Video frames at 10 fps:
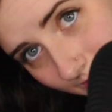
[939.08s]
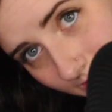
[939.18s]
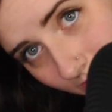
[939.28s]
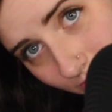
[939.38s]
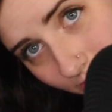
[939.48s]

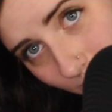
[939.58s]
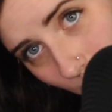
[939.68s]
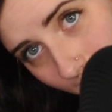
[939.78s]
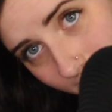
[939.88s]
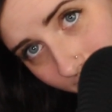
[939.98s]
No, she's
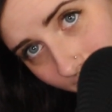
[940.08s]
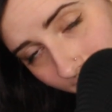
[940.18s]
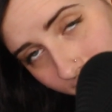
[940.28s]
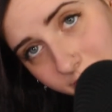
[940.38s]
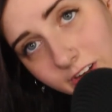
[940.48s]
quiet
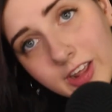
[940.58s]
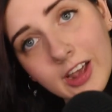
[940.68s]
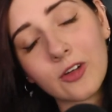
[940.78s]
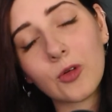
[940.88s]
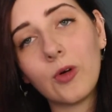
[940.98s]
today. Funny
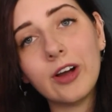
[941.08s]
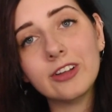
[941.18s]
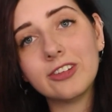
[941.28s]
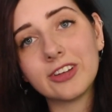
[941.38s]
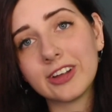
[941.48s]
how
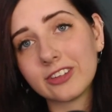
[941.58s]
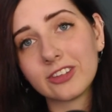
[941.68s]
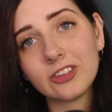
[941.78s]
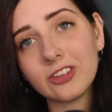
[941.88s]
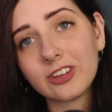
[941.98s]
quiet she gets as
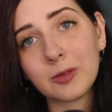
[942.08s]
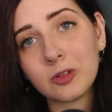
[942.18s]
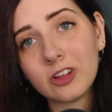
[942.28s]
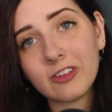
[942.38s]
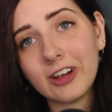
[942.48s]
soon as I
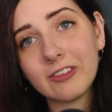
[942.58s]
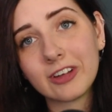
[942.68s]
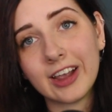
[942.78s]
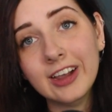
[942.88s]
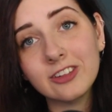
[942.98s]
pull her out of a
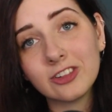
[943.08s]
cage.